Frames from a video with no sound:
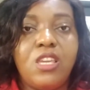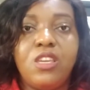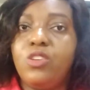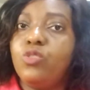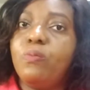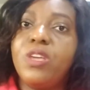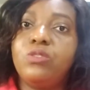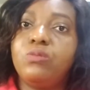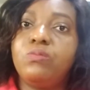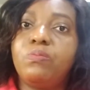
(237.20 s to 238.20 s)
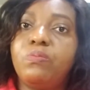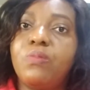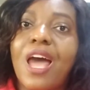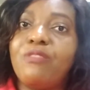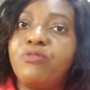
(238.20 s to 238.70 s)
you may
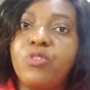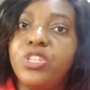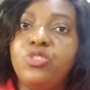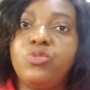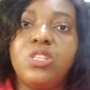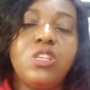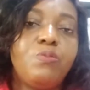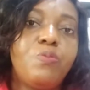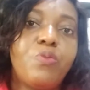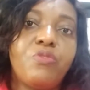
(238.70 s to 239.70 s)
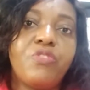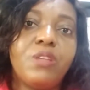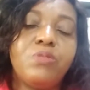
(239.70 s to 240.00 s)
avoid using ibuprofen